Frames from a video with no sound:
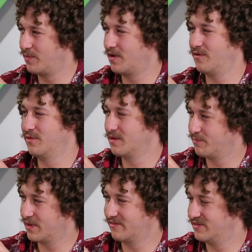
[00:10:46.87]
Part with the
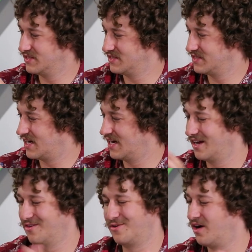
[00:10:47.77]
breakfast inside. I
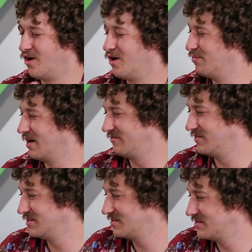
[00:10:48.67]
don't want all breakfast.